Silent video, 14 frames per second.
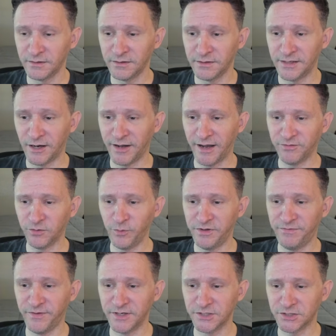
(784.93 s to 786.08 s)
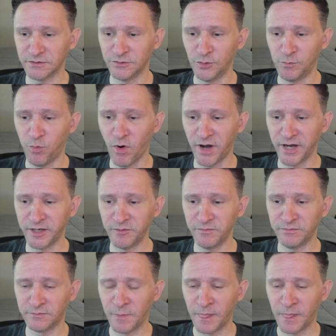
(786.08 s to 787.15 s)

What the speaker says: Now, after we finish loop 1,